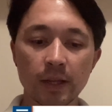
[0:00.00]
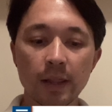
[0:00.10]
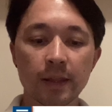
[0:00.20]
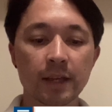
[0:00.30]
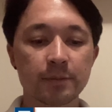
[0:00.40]

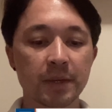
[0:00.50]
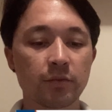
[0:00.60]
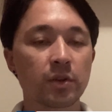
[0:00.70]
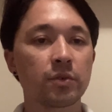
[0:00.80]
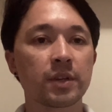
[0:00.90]
that's been
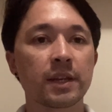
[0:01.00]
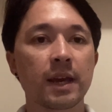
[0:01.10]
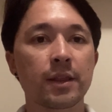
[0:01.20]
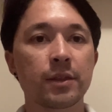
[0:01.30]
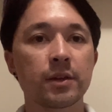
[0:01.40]
recorded
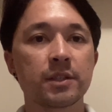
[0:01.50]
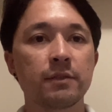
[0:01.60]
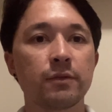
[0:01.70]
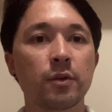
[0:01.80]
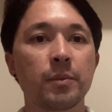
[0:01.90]
at
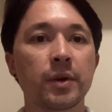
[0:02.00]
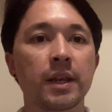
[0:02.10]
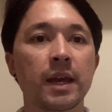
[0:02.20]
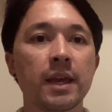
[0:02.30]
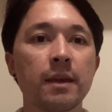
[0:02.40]

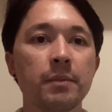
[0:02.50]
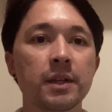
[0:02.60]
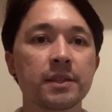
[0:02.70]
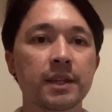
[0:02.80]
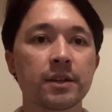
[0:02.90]
34.8
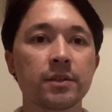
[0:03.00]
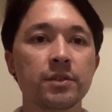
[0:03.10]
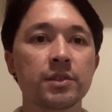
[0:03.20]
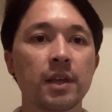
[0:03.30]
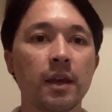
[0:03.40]

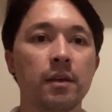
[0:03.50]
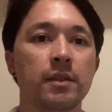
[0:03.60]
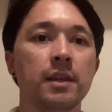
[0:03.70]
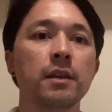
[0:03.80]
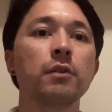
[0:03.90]
milliseconds,
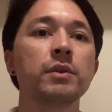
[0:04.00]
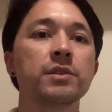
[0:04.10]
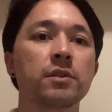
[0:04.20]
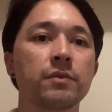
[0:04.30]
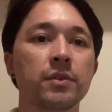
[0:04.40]
the
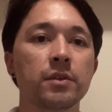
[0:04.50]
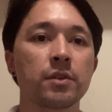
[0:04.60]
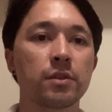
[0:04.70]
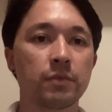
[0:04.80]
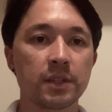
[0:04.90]
lowest of the
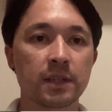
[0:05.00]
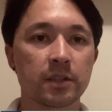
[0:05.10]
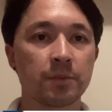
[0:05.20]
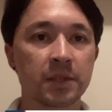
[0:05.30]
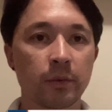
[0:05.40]
three
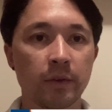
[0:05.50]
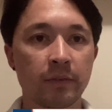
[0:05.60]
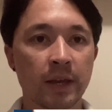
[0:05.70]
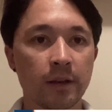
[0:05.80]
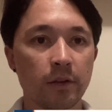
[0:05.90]
setups that we've
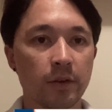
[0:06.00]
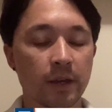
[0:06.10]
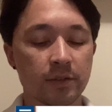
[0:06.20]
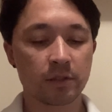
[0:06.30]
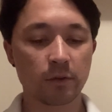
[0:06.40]
had a look
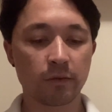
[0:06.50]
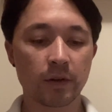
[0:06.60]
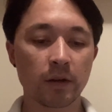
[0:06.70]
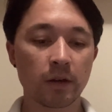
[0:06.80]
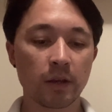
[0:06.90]
at so
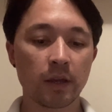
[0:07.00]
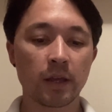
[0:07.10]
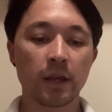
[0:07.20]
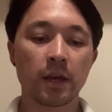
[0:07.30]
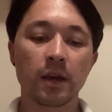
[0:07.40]
far.
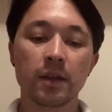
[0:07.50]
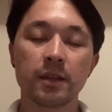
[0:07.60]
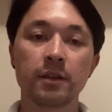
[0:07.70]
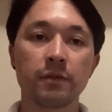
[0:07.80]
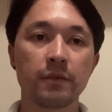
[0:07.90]

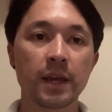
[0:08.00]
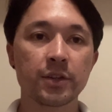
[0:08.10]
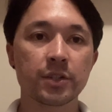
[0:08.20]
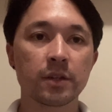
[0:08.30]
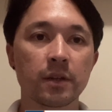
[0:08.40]
The
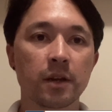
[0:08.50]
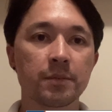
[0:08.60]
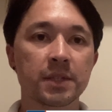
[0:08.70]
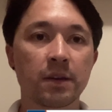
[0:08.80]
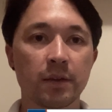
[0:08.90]
deflection
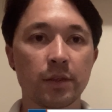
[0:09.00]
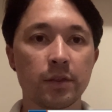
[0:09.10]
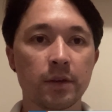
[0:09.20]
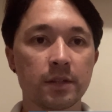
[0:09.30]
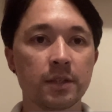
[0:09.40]
comes out at
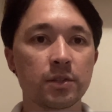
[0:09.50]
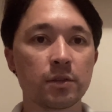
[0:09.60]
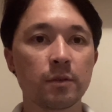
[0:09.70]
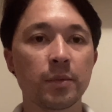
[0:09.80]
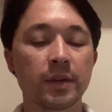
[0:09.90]

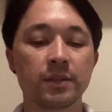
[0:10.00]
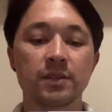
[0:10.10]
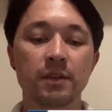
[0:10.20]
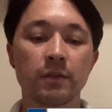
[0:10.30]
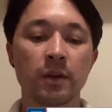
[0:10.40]

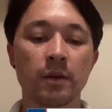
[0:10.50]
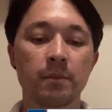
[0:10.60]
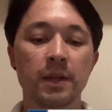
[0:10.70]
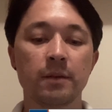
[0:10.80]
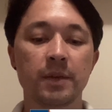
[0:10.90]
32.0
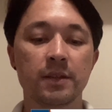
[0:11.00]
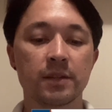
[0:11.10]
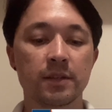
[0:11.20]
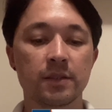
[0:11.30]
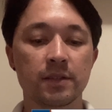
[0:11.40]

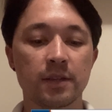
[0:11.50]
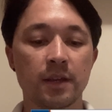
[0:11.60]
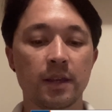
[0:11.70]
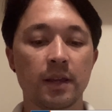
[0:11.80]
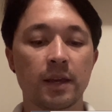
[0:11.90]
millimeters,
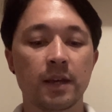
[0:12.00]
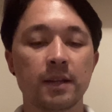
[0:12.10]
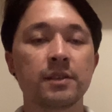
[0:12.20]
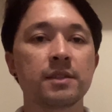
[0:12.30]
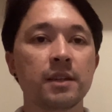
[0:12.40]
and
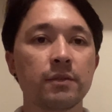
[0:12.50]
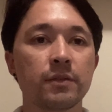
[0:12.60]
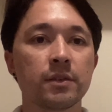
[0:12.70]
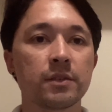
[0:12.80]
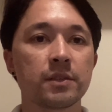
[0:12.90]
the
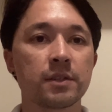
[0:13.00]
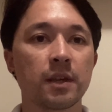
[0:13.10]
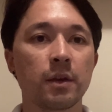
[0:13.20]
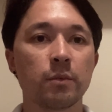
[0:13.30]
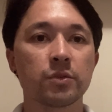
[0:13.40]
stiffness
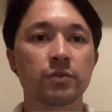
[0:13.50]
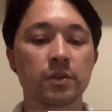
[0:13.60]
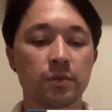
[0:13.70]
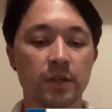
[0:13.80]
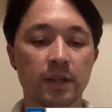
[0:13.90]
was
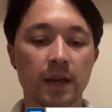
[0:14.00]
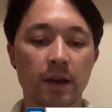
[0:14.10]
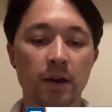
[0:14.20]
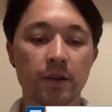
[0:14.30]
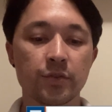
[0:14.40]
recorded at
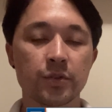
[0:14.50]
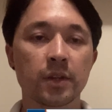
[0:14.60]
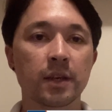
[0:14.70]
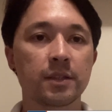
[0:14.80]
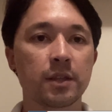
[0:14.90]

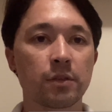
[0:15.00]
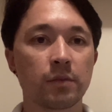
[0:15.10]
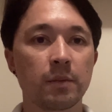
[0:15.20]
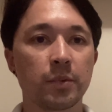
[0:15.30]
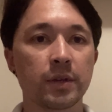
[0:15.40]

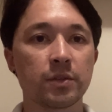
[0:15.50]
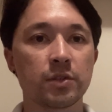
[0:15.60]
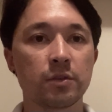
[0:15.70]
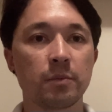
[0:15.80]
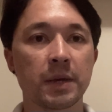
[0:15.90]

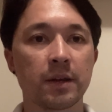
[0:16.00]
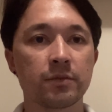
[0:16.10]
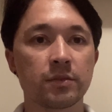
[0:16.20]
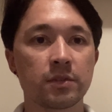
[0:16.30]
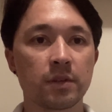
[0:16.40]
193.2
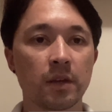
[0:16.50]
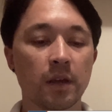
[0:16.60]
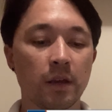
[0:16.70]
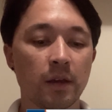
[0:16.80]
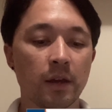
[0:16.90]
pounds.
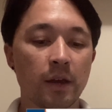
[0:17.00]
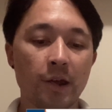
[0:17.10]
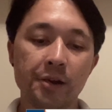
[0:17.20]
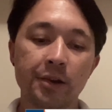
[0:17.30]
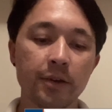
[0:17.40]

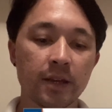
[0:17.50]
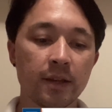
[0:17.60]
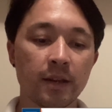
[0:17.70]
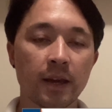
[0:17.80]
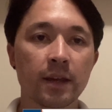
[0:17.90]

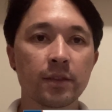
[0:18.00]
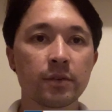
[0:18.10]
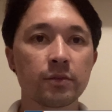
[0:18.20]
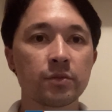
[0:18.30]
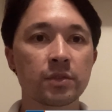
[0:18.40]
Looking at
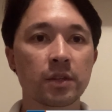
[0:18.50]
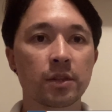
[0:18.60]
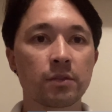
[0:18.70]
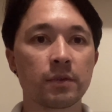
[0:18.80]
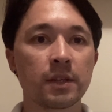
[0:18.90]
those
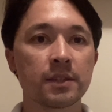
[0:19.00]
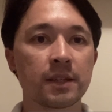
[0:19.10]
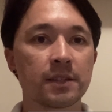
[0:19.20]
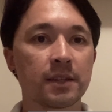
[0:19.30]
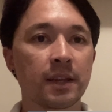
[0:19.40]
three
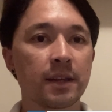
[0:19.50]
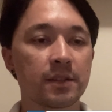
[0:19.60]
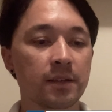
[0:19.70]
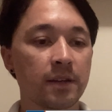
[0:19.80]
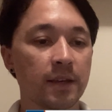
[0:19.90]
sets of
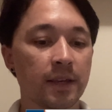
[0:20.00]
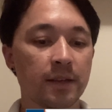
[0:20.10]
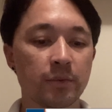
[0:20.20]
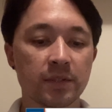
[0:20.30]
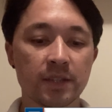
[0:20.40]
data, it
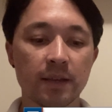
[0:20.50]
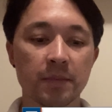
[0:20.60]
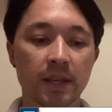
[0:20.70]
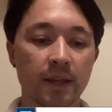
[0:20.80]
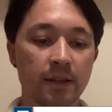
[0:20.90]
would seem
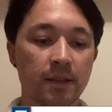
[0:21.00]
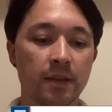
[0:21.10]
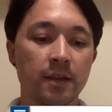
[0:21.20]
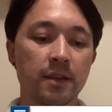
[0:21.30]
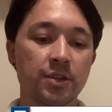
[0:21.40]
that
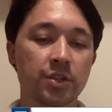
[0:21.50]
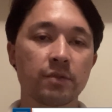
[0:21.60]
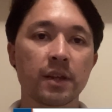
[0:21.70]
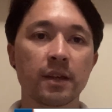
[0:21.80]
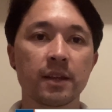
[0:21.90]
the
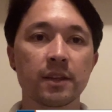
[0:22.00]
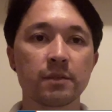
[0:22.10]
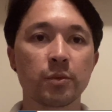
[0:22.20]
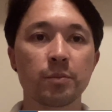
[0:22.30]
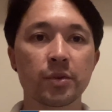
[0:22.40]
string is
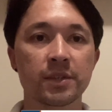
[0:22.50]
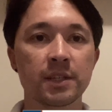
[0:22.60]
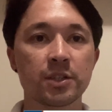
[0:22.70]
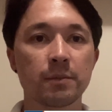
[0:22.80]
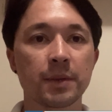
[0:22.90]
more
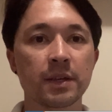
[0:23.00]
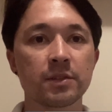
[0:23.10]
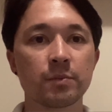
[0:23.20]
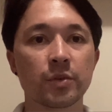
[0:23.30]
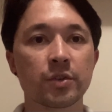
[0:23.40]
precision
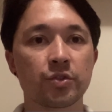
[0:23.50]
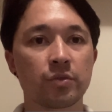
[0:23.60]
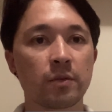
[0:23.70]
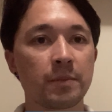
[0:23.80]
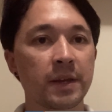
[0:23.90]
based, more
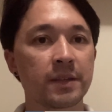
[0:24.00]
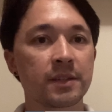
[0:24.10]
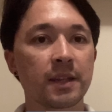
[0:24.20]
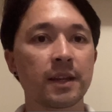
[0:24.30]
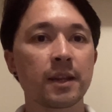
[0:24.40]
control based
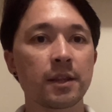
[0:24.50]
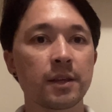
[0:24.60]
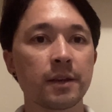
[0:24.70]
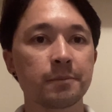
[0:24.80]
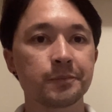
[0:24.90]
than anything.